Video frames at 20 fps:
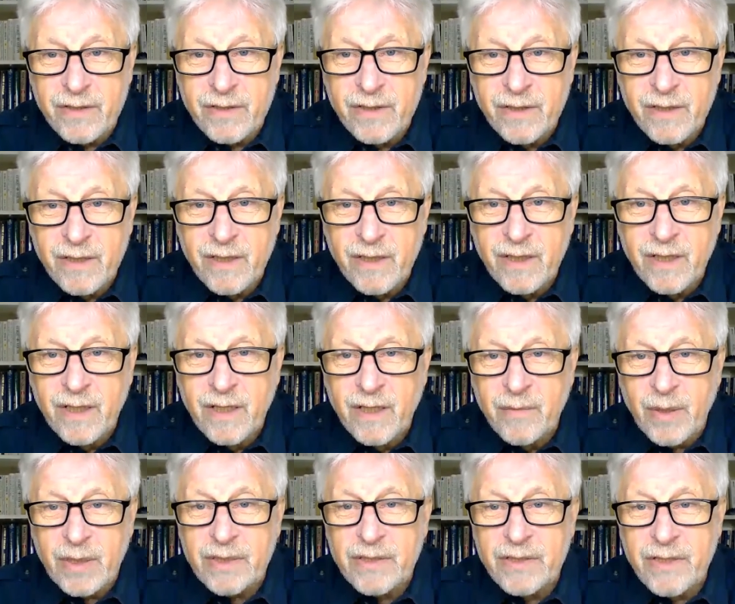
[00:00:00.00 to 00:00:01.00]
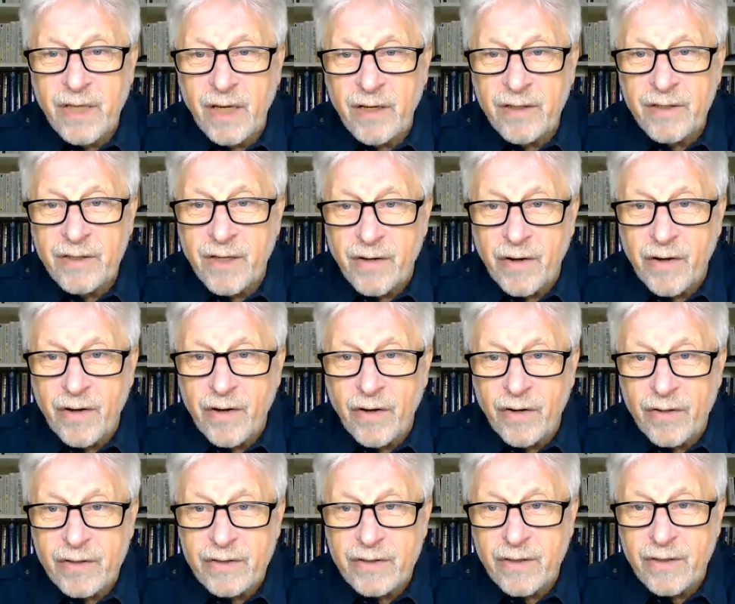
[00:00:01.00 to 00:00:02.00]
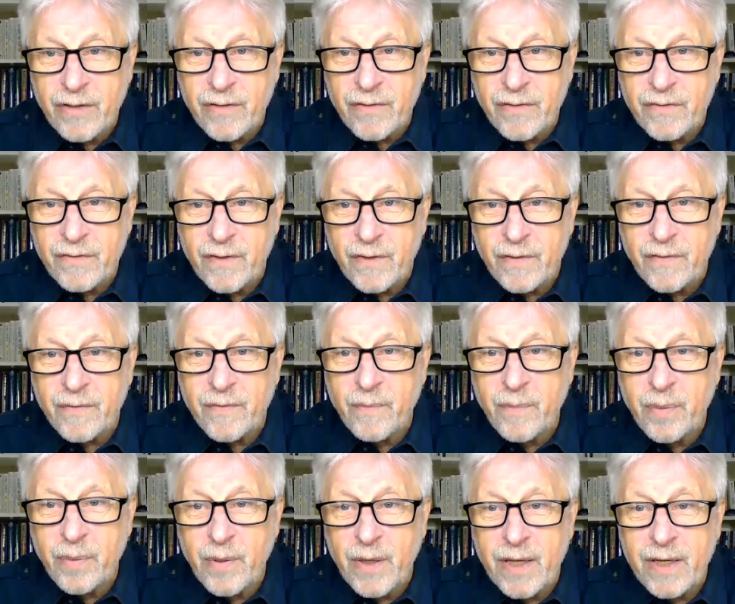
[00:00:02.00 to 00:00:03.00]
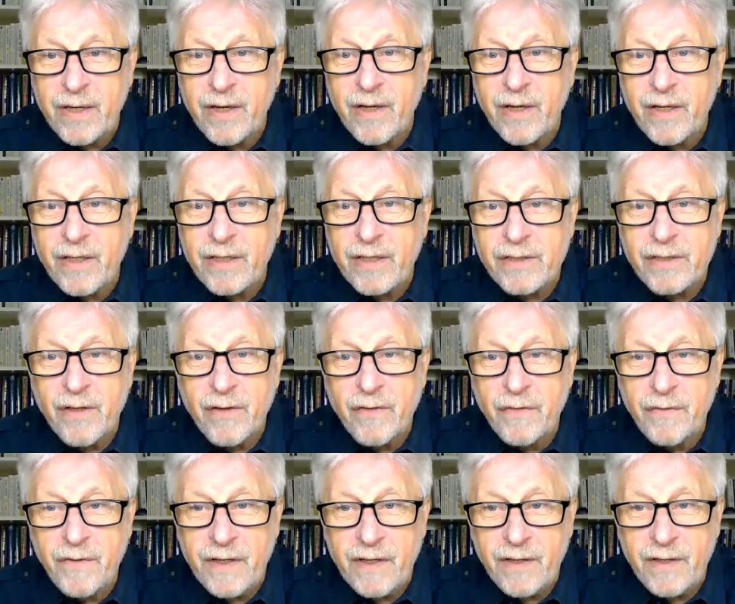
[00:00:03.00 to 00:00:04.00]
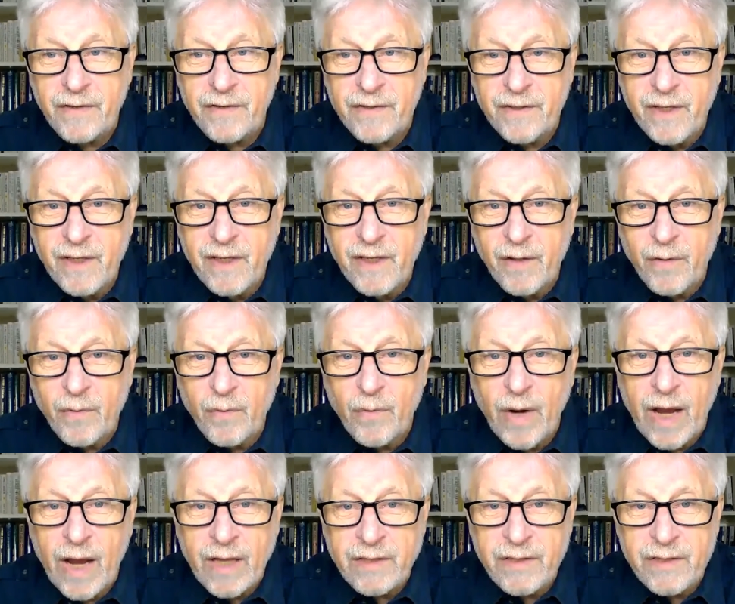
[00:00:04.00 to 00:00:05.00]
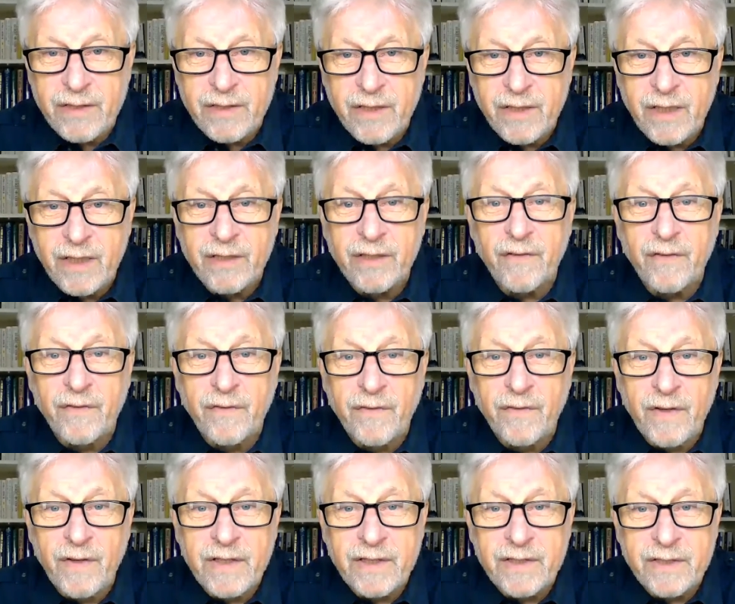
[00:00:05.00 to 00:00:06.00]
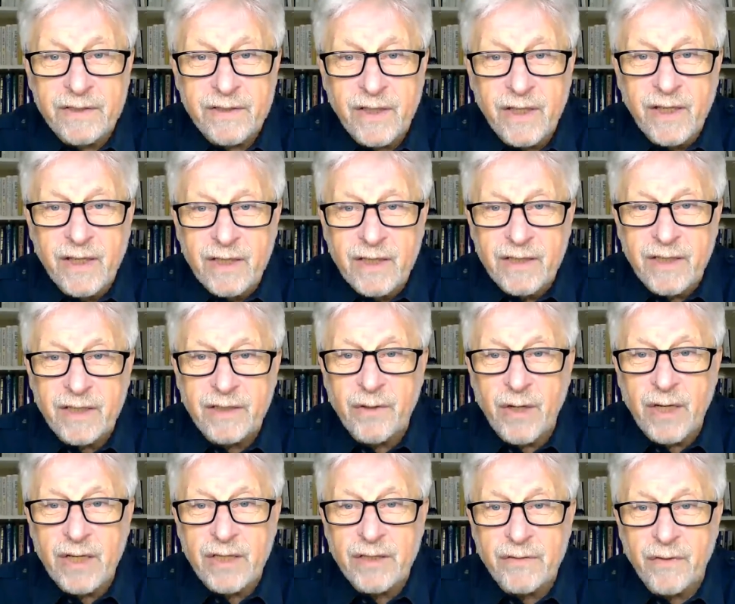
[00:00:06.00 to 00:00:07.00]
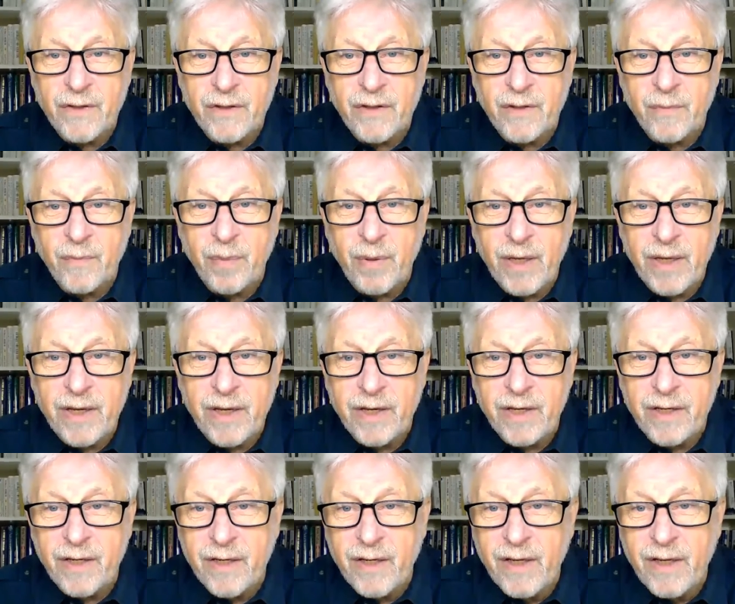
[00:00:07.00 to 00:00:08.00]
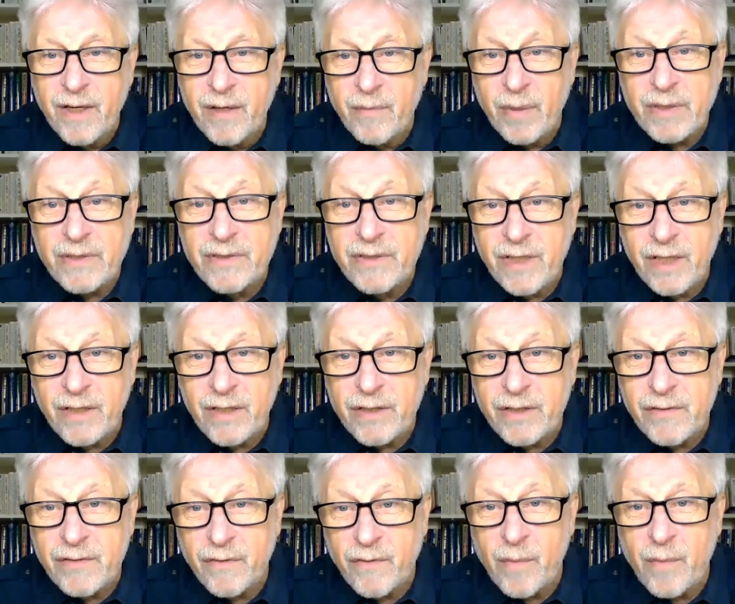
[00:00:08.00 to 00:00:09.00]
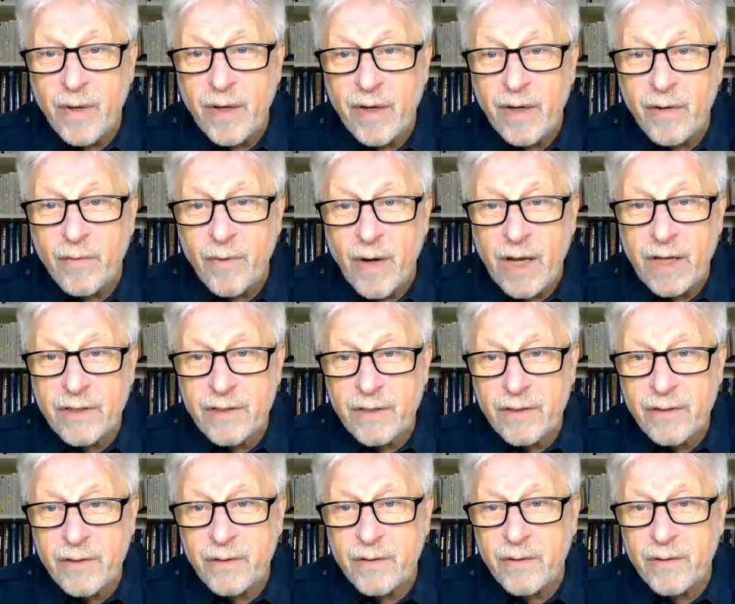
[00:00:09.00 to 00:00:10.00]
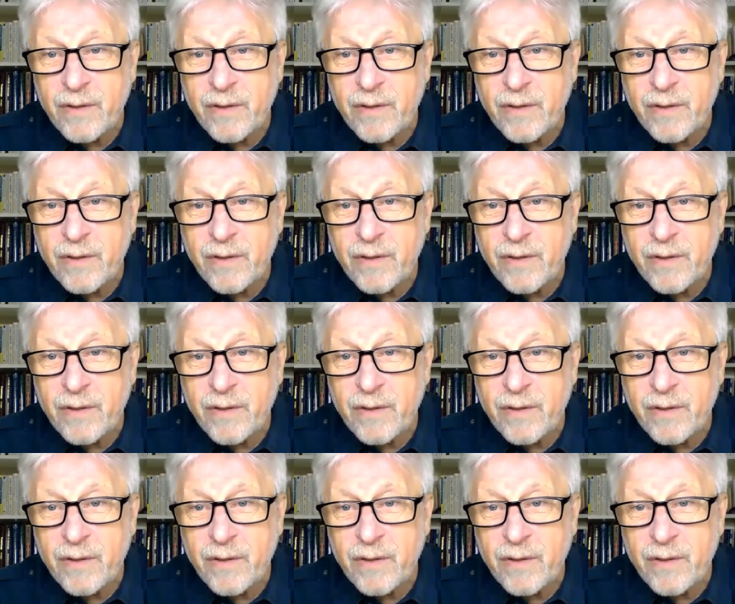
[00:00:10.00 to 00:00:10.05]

but secondary cause of the plague is filth, rats, and the fleas that transfer the plague bacillus from a rat to the man.